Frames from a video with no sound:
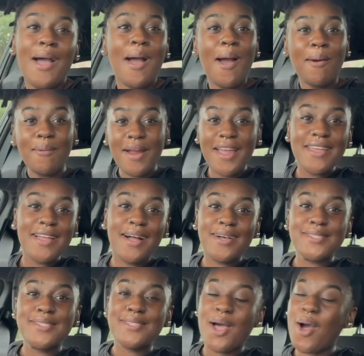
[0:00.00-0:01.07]
All right, y'all,
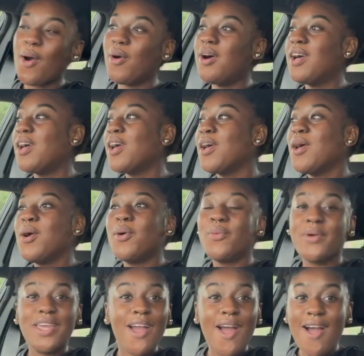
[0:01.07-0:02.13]
so
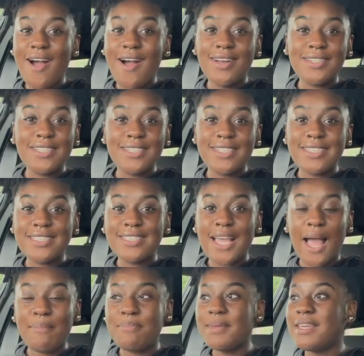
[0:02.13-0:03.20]
we are all done
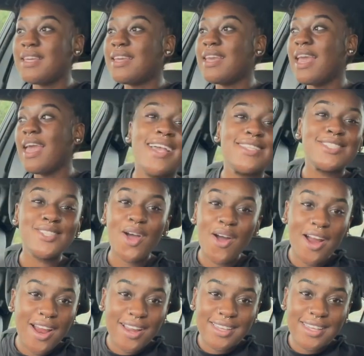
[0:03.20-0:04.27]
shopping at
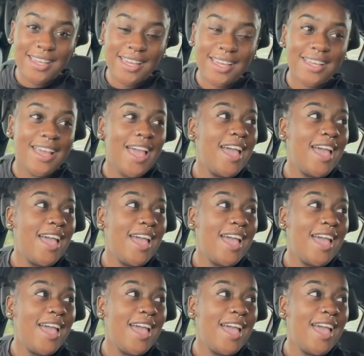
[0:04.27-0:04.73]
Target.